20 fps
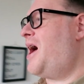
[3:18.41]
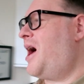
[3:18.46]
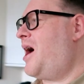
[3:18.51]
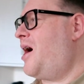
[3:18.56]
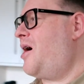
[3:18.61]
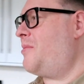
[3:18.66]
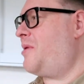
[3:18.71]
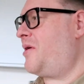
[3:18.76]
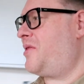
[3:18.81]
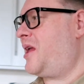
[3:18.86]

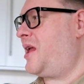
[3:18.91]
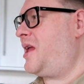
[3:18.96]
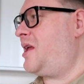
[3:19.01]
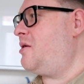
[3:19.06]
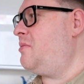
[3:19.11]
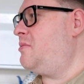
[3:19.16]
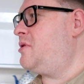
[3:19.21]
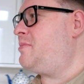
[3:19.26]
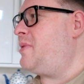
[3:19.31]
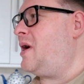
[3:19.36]
I think he
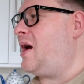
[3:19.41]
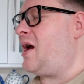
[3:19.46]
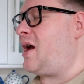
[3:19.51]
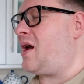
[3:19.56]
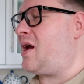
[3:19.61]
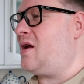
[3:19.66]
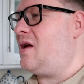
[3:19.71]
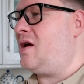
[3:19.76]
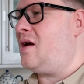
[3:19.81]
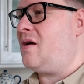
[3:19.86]
comes
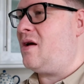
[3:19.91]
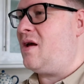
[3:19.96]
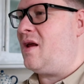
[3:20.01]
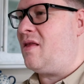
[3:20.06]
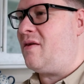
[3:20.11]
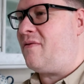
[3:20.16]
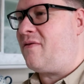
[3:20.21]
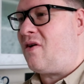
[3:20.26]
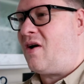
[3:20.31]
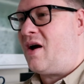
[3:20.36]
back
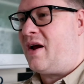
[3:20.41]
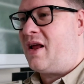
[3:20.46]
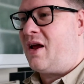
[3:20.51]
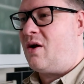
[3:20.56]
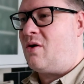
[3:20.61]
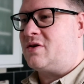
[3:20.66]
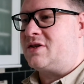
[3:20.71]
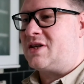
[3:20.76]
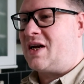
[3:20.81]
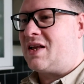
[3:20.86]
either
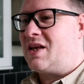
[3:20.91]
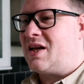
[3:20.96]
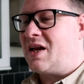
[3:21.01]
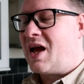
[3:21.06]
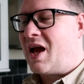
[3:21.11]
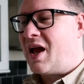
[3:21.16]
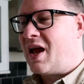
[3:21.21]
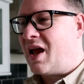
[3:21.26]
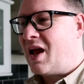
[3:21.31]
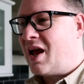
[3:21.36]
Friday or
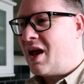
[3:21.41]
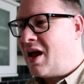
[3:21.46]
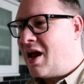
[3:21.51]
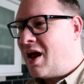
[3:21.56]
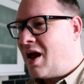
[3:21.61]
Saturday